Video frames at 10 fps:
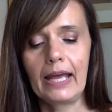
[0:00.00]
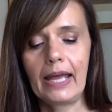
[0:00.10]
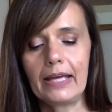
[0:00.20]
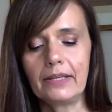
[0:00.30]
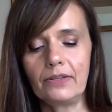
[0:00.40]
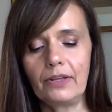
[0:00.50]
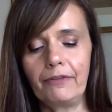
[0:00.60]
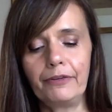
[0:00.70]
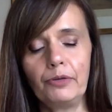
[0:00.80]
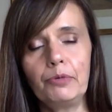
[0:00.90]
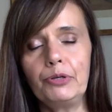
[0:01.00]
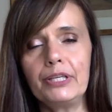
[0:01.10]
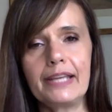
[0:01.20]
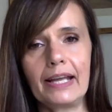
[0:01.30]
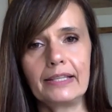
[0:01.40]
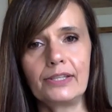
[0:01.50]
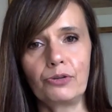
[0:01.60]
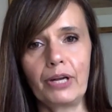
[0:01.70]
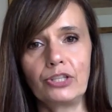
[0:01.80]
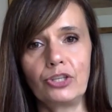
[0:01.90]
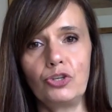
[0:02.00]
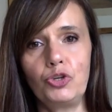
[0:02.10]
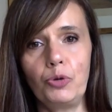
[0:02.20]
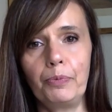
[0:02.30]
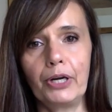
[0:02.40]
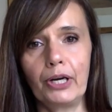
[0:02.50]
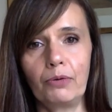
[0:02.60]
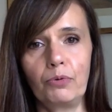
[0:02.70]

And the full moon is answering to Jupiter,